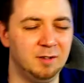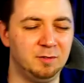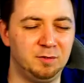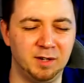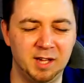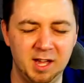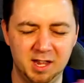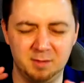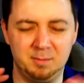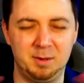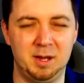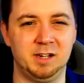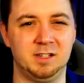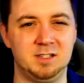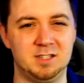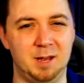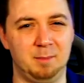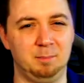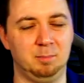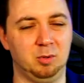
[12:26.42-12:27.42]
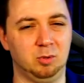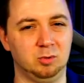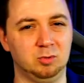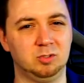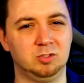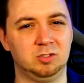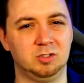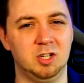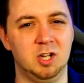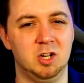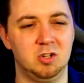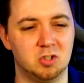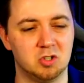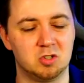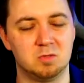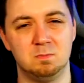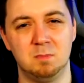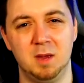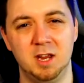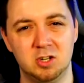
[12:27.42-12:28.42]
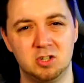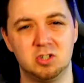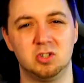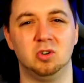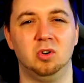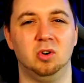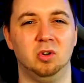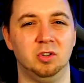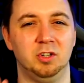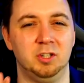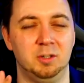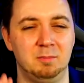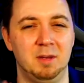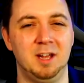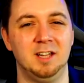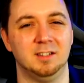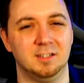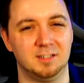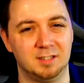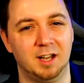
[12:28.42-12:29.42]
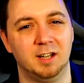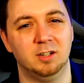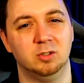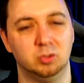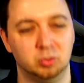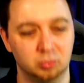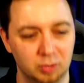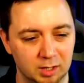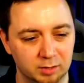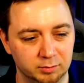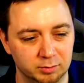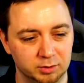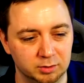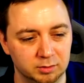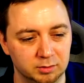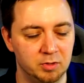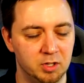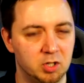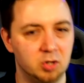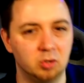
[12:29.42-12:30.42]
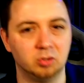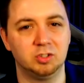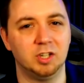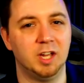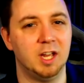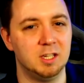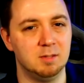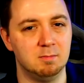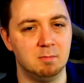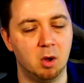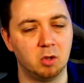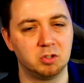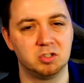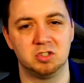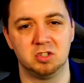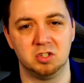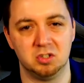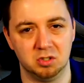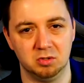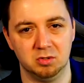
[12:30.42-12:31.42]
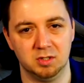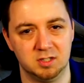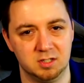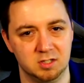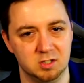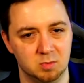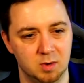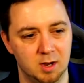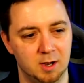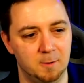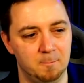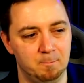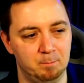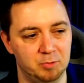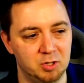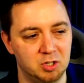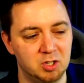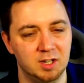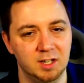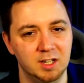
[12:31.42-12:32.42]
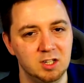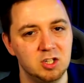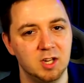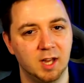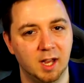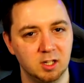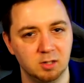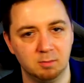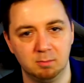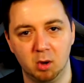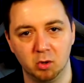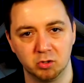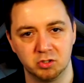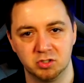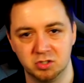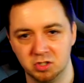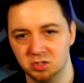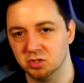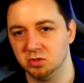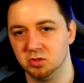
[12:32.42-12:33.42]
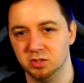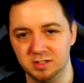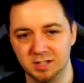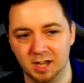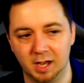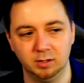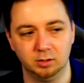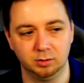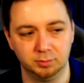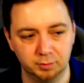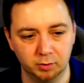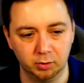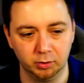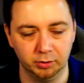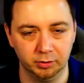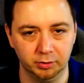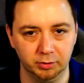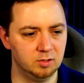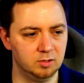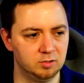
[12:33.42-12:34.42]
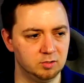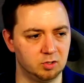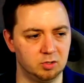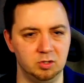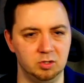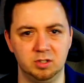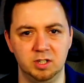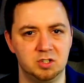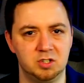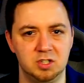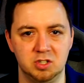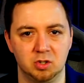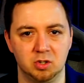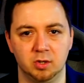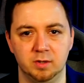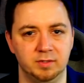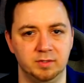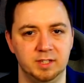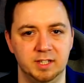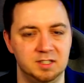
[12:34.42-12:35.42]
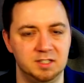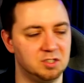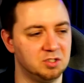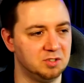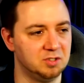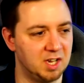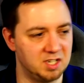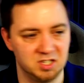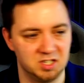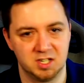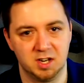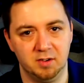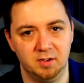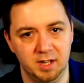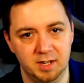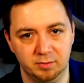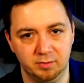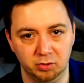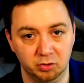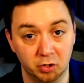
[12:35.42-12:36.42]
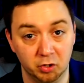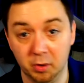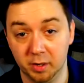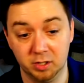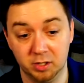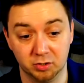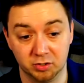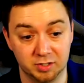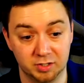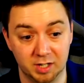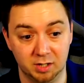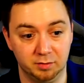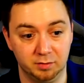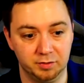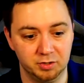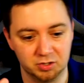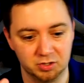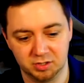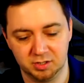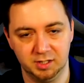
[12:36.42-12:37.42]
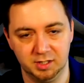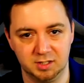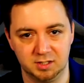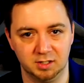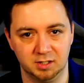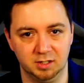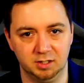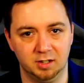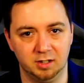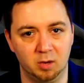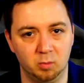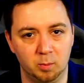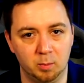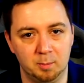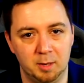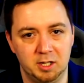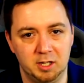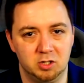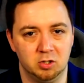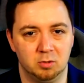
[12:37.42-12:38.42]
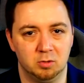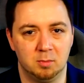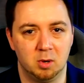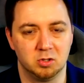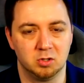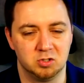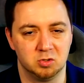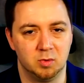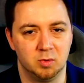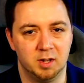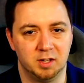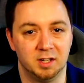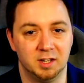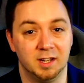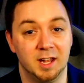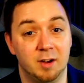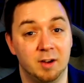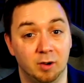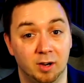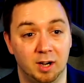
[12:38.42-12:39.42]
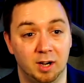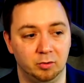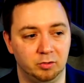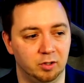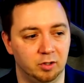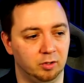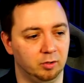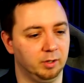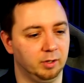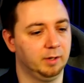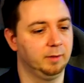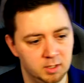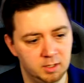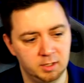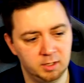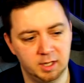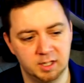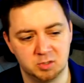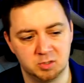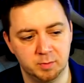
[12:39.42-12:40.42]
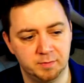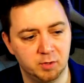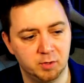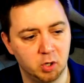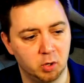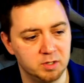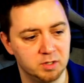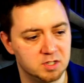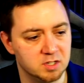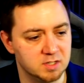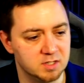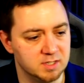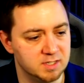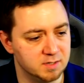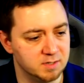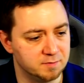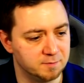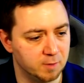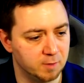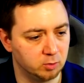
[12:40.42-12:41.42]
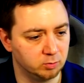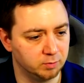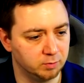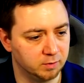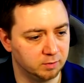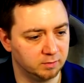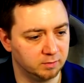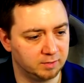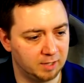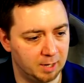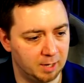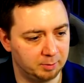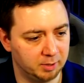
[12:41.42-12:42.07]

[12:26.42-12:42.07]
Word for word: Forget the bad examples. Just make sure that you make the titles relevant. You can also get your mods to do this as well. You can literally get your mods to do the title for you. So you literally don't even need to necessarily even do it yourself. You just need to uh, make your mods aware that they're allowed to do it. Yeah, so if you go into the default tab